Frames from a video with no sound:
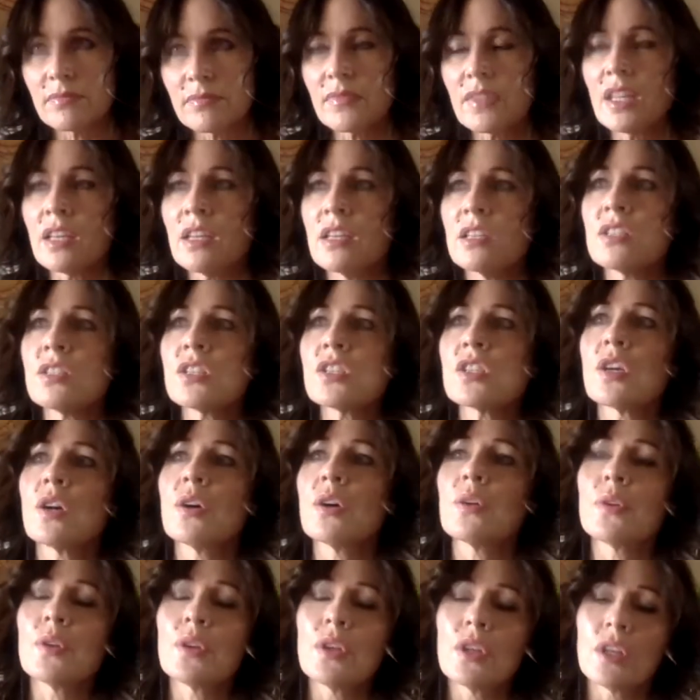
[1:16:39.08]
And
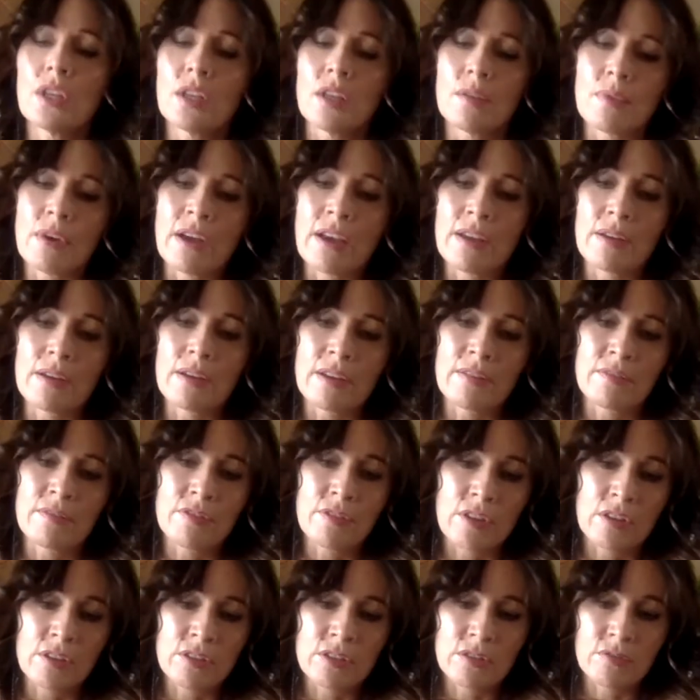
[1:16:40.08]
so I
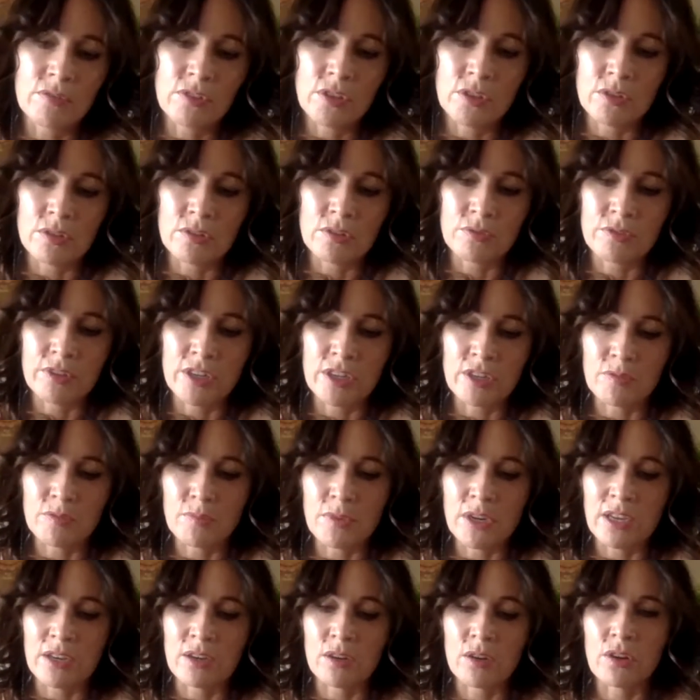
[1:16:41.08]
interviewed a friend of
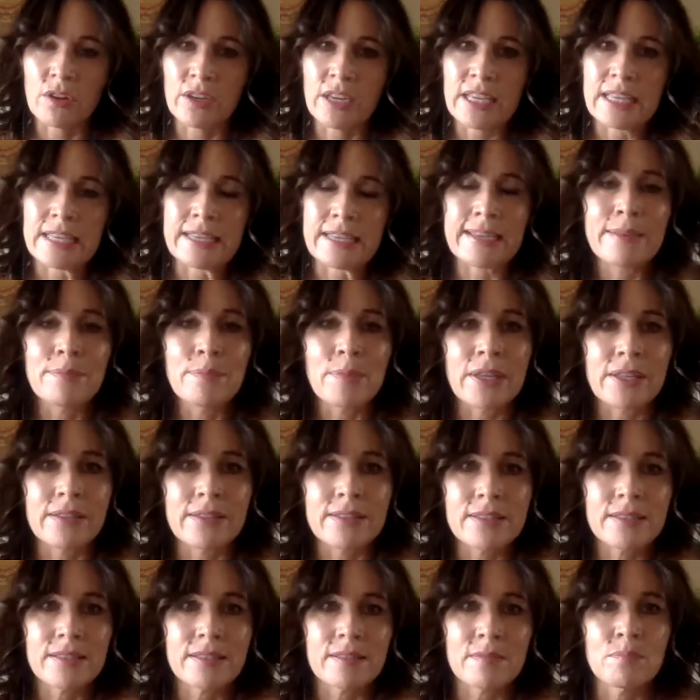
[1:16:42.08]
mine, Hone
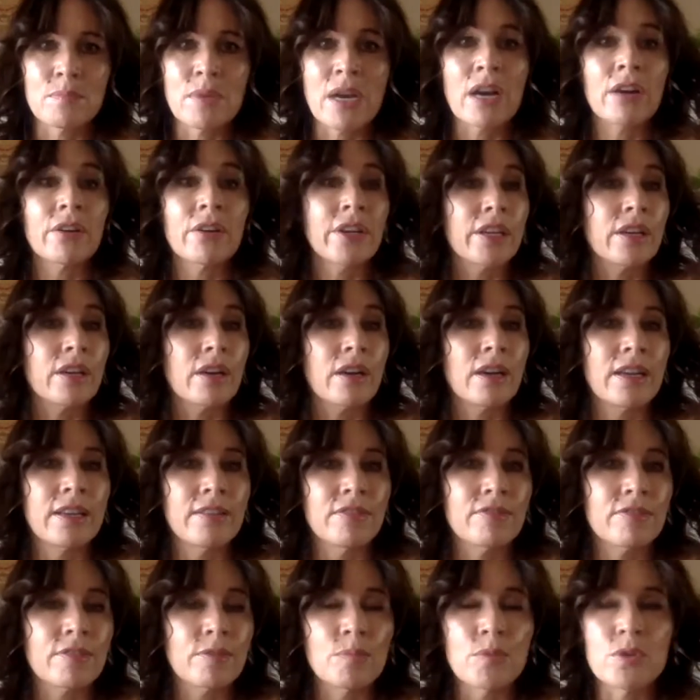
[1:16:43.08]
Edmonds, a Maori guy
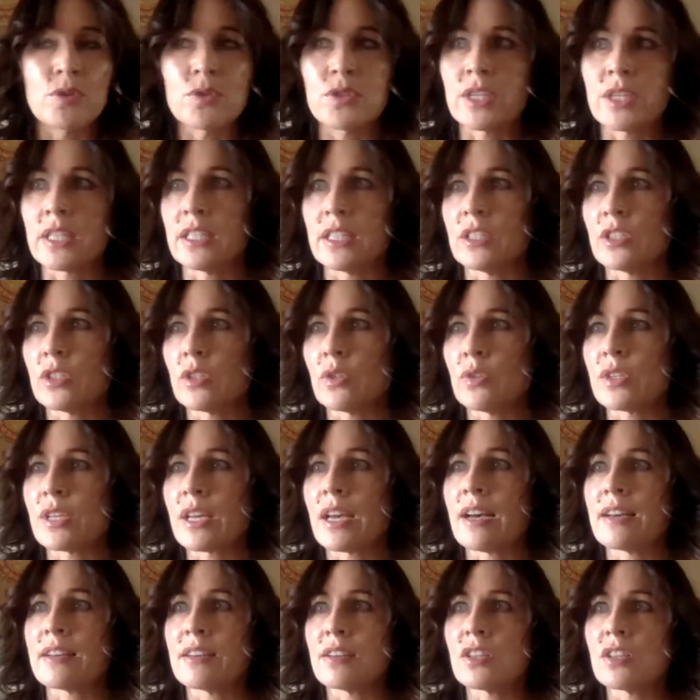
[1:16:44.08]
from New Zealand, whose
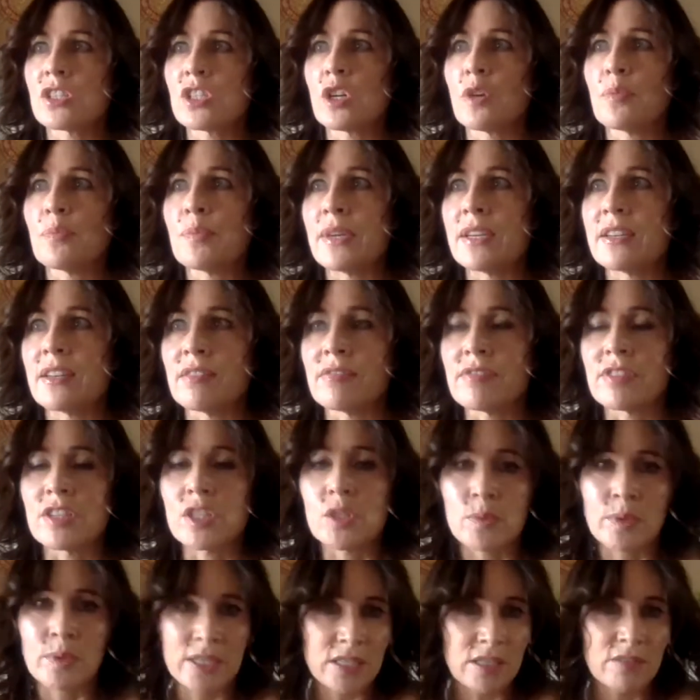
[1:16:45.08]
heart had stopped beating for
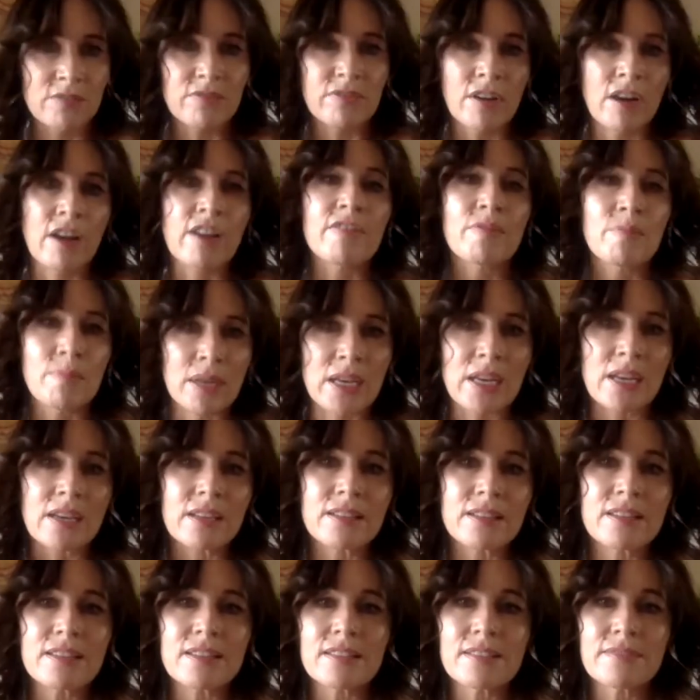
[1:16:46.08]
25
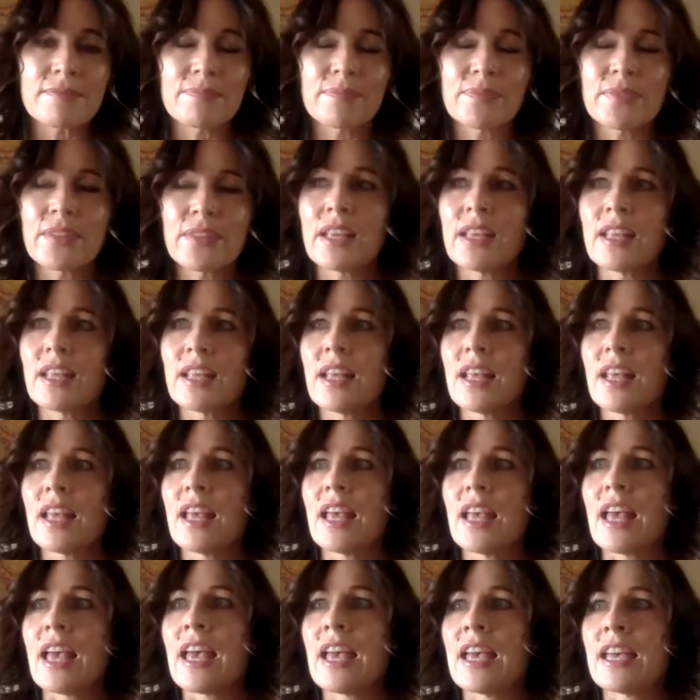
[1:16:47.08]
minutes.
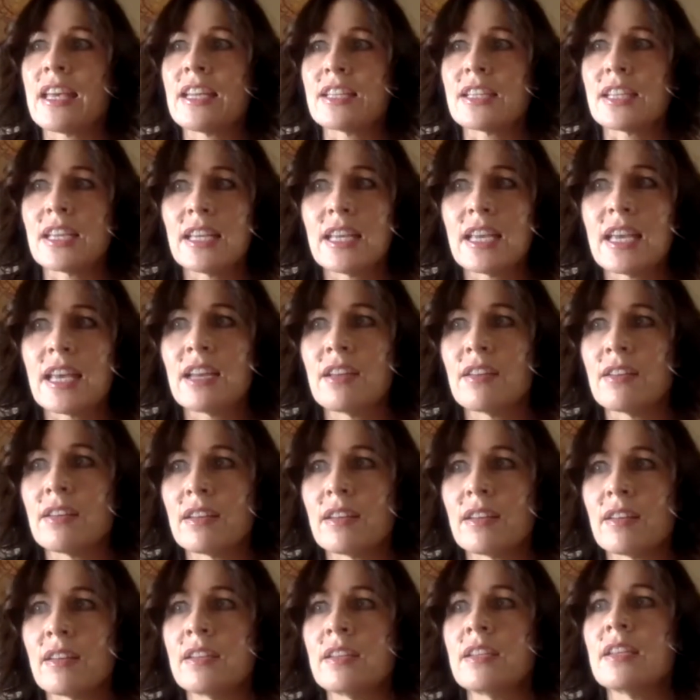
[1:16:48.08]
And he had a,
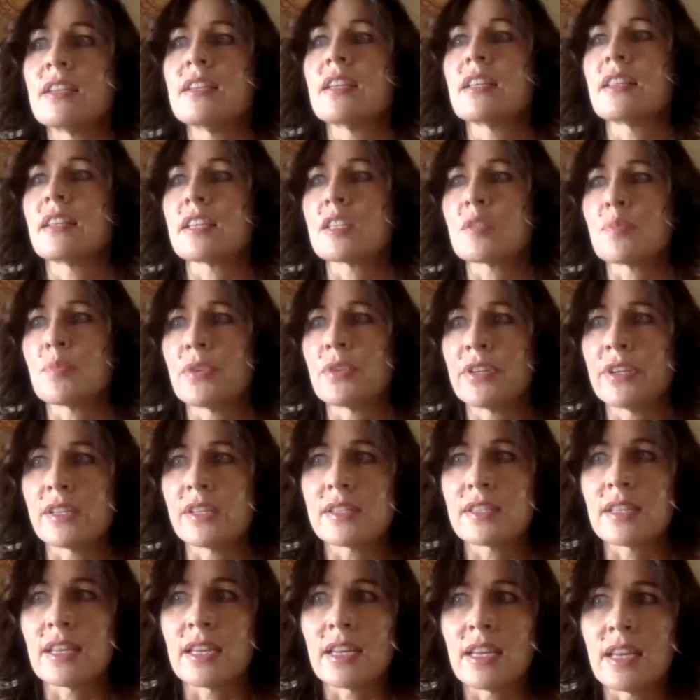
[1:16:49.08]
a near death experience
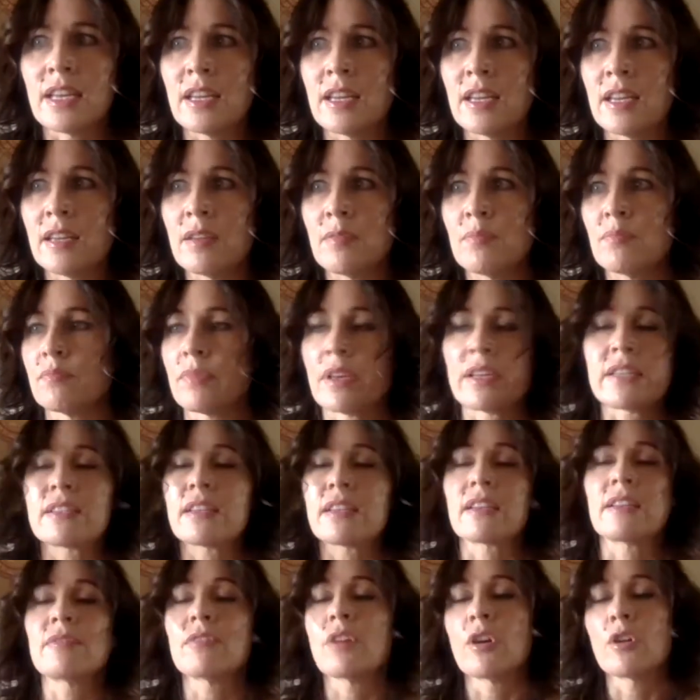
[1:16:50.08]
that he
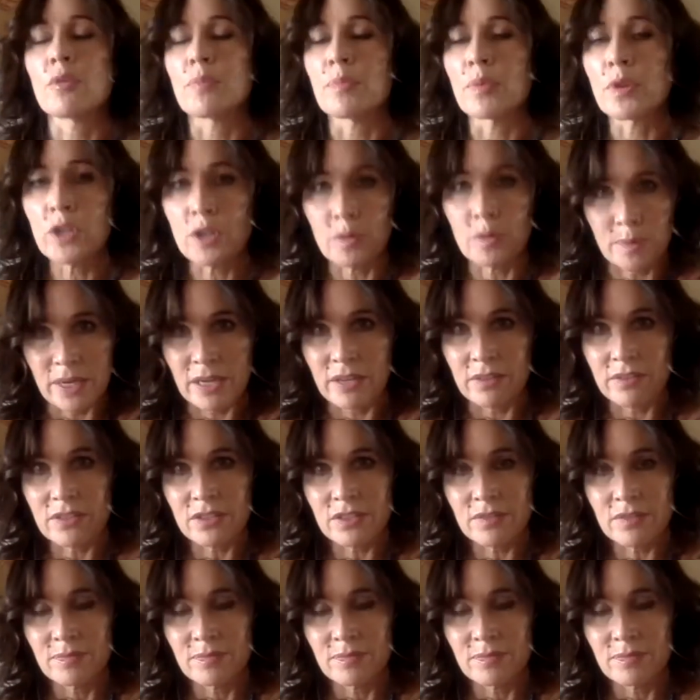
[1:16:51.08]
basically wrote a book about.